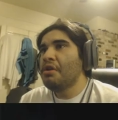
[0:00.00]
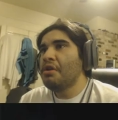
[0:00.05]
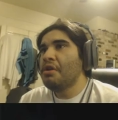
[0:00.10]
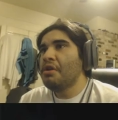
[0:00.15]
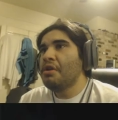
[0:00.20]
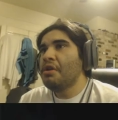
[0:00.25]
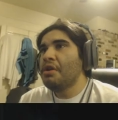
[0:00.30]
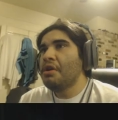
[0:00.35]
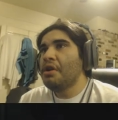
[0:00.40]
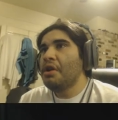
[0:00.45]

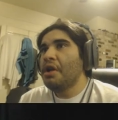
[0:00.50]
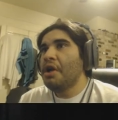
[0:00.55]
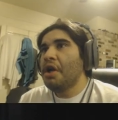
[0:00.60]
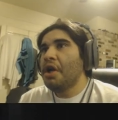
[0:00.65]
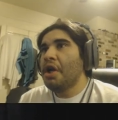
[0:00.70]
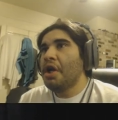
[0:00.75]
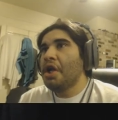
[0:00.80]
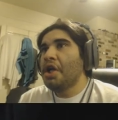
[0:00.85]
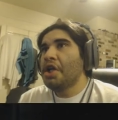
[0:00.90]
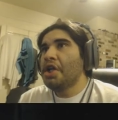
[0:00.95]

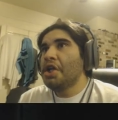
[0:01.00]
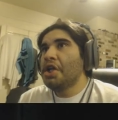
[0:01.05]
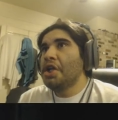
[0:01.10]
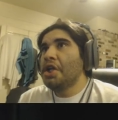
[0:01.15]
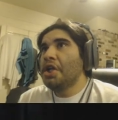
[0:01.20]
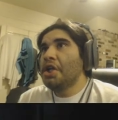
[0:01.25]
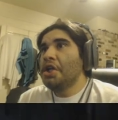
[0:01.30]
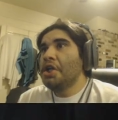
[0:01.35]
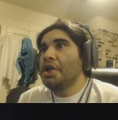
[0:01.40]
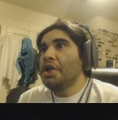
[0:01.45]

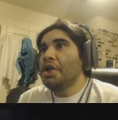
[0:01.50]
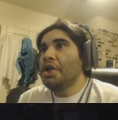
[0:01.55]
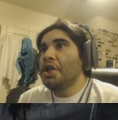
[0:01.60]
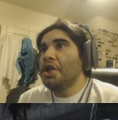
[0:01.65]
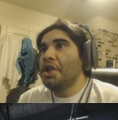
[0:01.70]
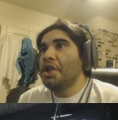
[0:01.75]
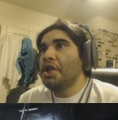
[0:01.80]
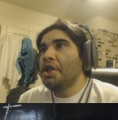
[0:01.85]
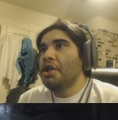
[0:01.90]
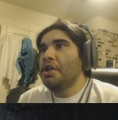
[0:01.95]

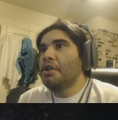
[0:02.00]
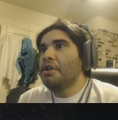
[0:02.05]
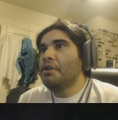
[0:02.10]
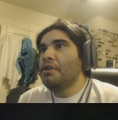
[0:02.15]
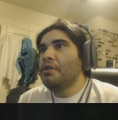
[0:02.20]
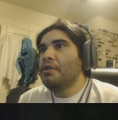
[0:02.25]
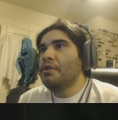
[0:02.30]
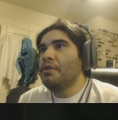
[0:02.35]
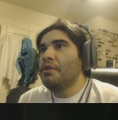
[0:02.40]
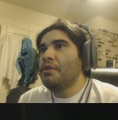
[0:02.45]

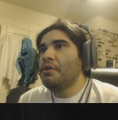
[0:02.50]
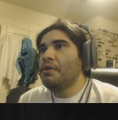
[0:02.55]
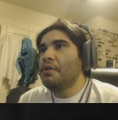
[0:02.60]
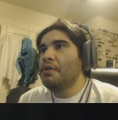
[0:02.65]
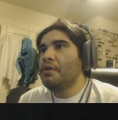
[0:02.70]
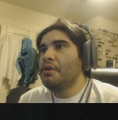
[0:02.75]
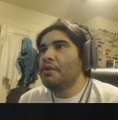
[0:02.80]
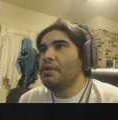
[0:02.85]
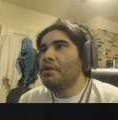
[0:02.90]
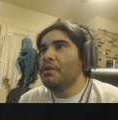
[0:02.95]

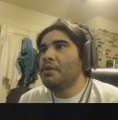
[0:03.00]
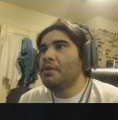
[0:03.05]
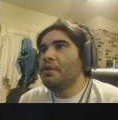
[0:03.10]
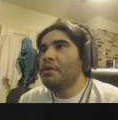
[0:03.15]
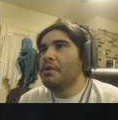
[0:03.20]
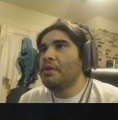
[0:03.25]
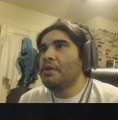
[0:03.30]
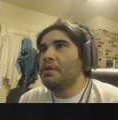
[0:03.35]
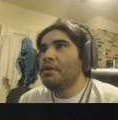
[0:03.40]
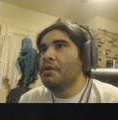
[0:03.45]

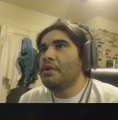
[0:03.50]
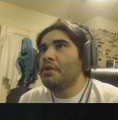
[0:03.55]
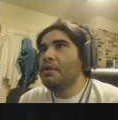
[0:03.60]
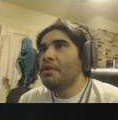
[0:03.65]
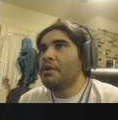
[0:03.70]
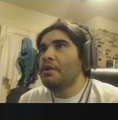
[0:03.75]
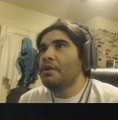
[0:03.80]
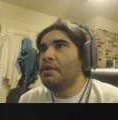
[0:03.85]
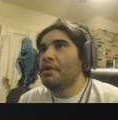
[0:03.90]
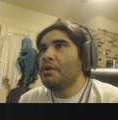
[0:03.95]

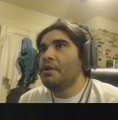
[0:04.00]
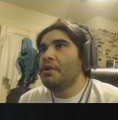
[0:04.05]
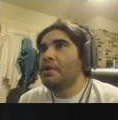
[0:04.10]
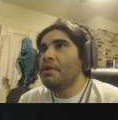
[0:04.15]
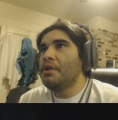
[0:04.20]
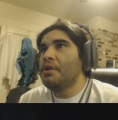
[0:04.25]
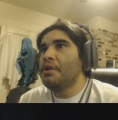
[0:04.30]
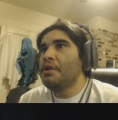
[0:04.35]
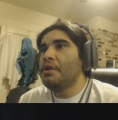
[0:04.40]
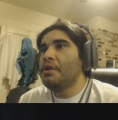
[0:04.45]

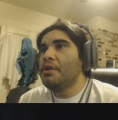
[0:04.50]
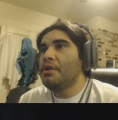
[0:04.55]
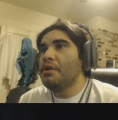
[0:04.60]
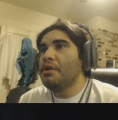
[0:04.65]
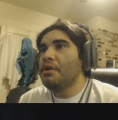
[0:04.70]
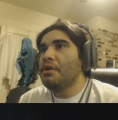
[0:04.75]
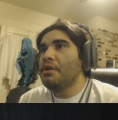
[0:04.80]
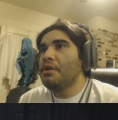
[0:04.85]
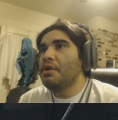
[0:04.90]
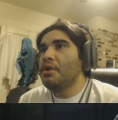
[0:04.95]

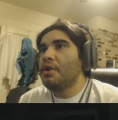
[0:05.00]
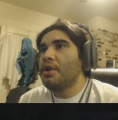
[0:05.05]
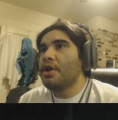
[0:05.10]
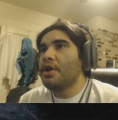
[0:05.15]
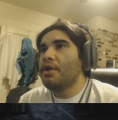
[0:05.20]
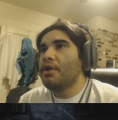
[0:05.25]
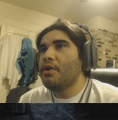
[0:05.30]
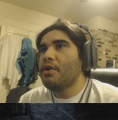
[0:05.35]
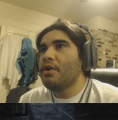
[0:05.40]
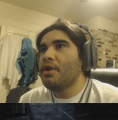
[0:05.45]

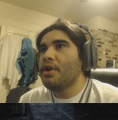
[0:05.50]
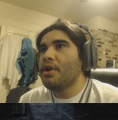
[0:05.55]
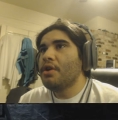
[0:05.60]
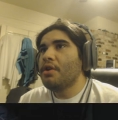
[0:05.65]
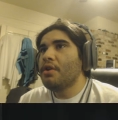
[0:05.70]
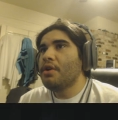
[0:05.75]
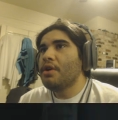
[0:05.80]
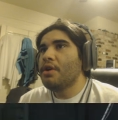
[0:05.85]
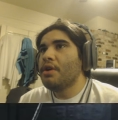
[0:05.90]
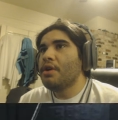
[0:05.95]

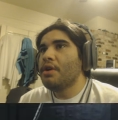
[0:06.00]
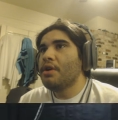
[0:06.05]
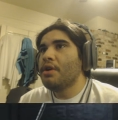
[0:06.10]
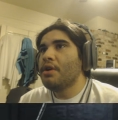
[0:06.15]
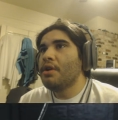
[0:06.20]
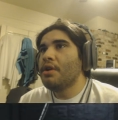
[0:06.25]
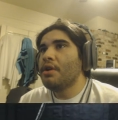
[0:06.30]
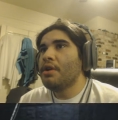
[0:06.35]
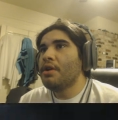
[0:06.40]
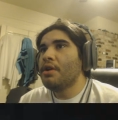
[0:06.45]

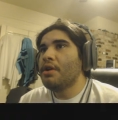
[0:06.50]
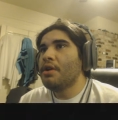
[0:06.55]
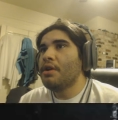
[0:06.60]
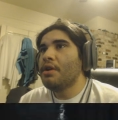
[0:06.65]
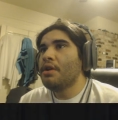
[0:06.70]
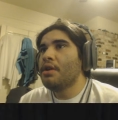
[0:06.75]
Nobody speaks.